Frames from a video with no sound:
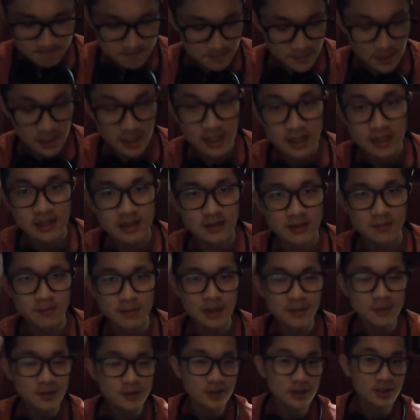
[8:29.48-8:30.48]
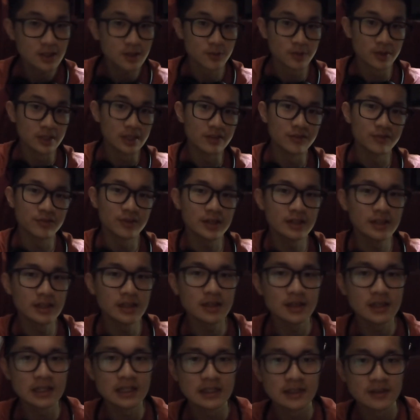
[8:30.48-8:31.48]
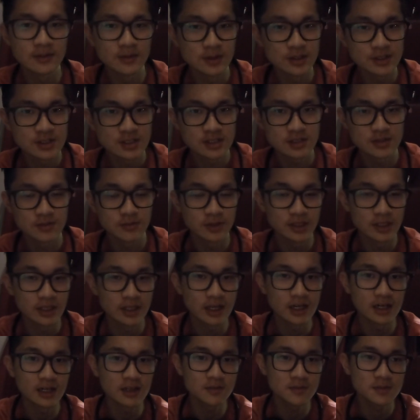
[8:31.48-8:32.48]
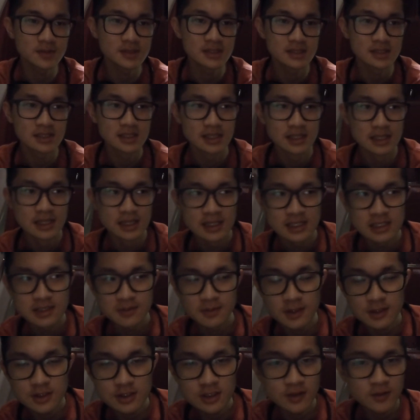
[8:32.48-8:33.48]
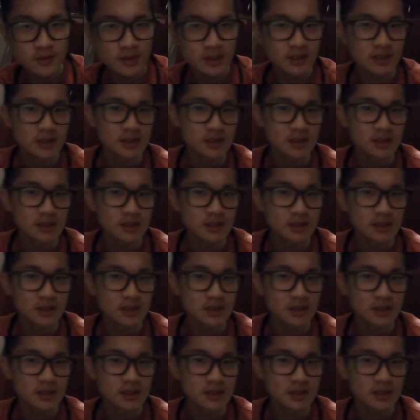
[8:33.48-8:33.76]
And the people here are really friendly, which really helps, especially with